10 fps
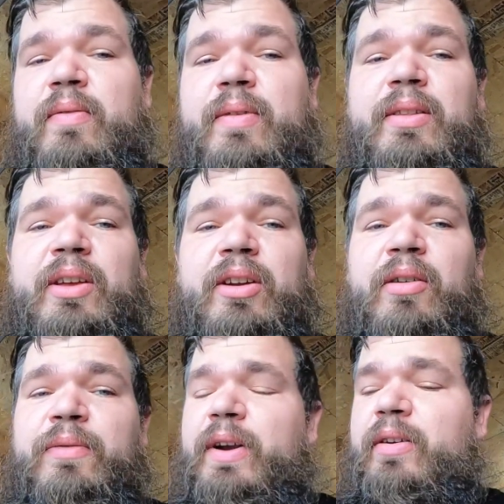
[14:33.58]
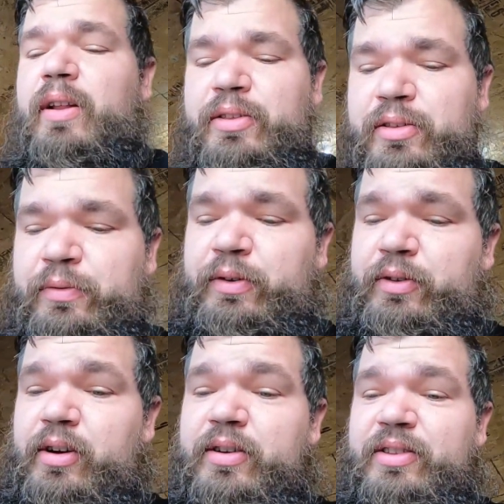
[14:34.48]
mean, really, in all fairness, for as
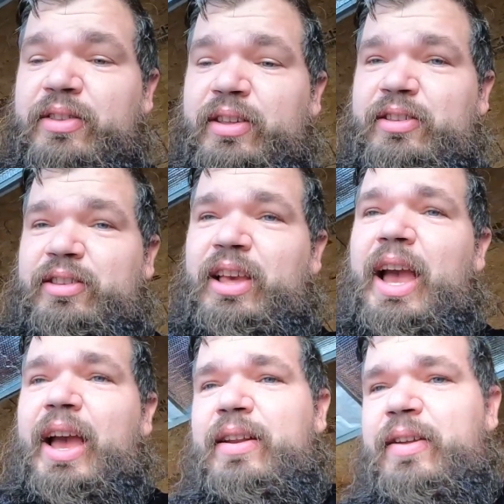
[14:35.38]
long as this thing's sat,